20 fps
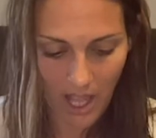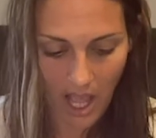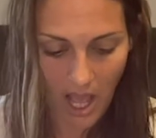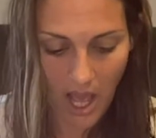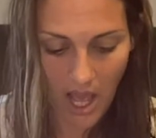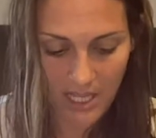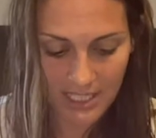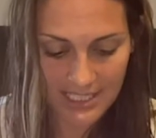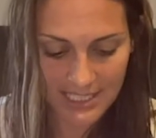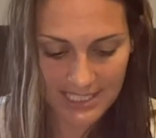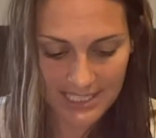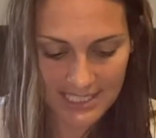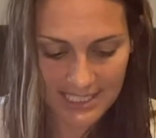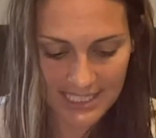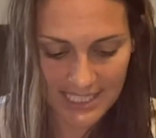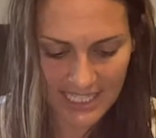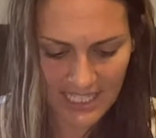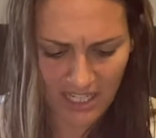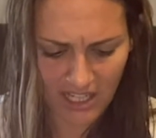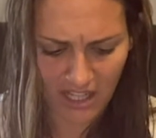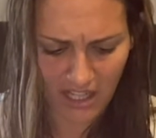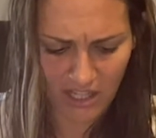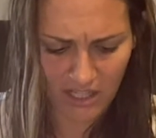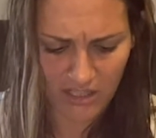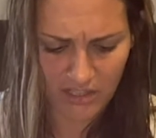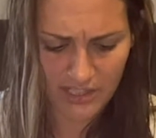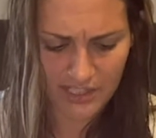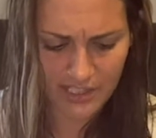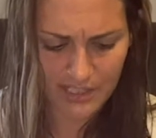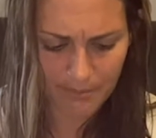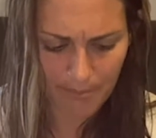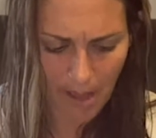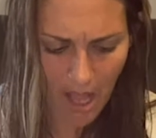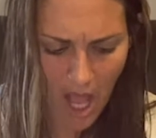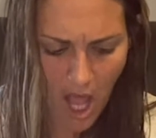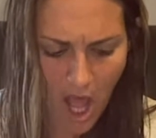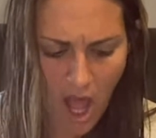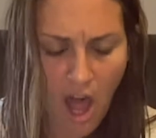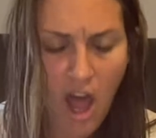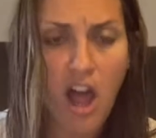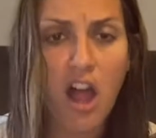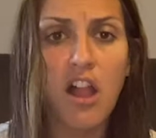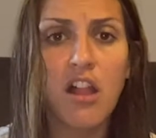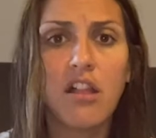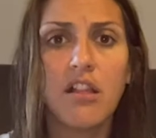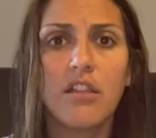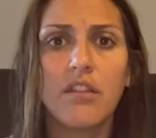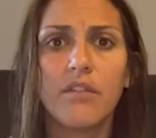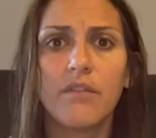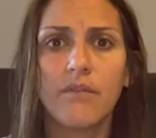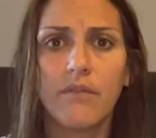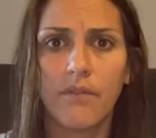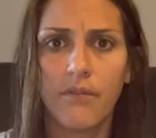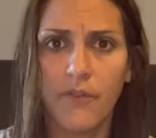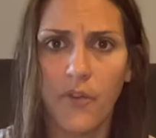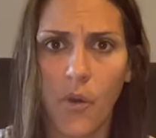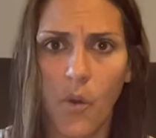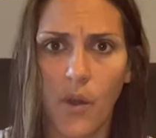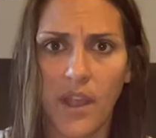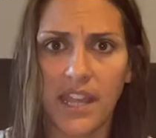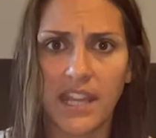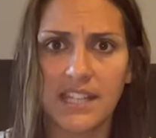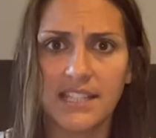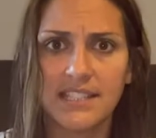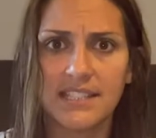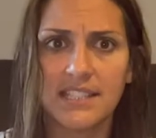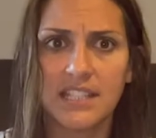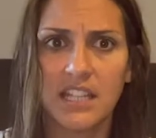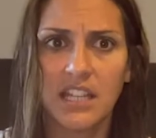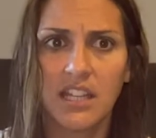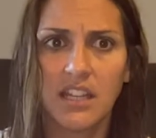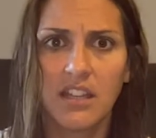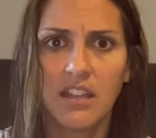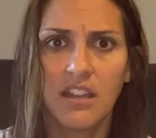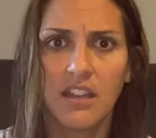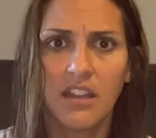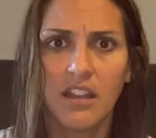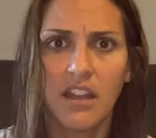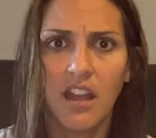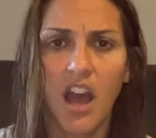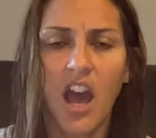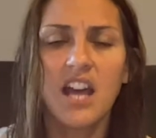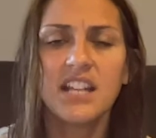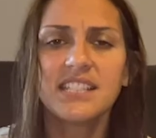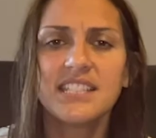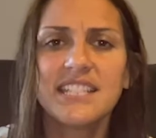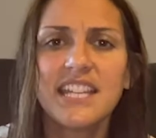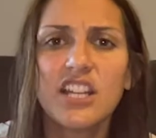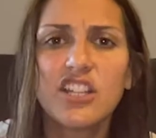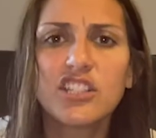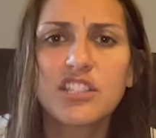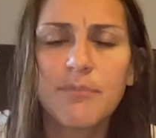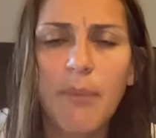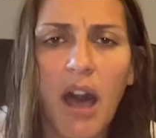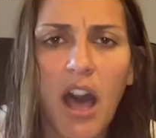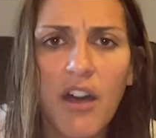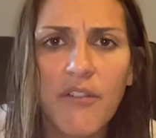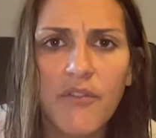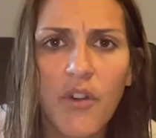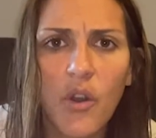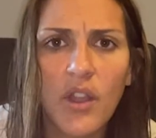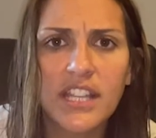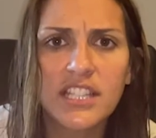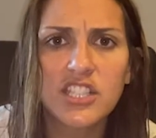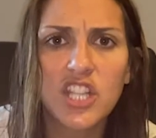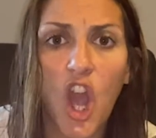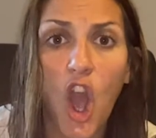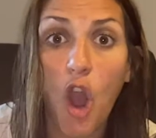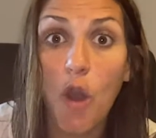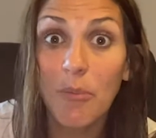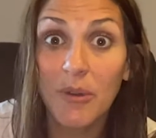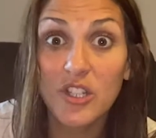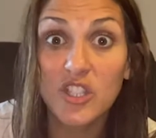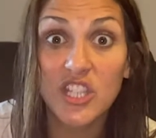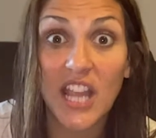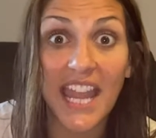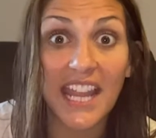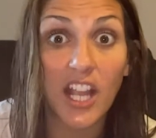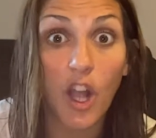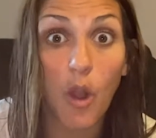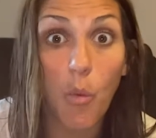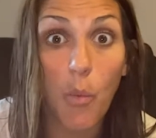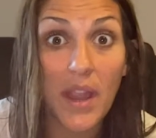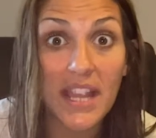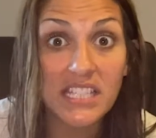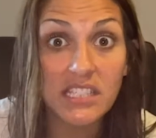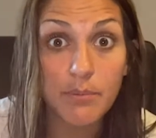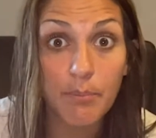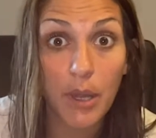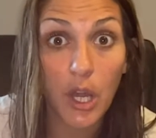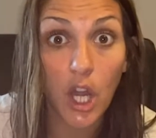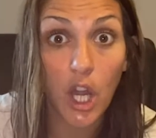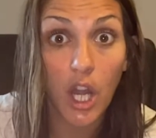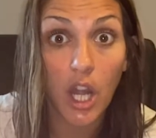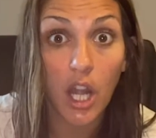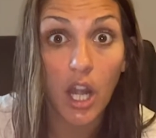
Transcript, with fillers: a still small voice. A still small voice, almost like a whisper.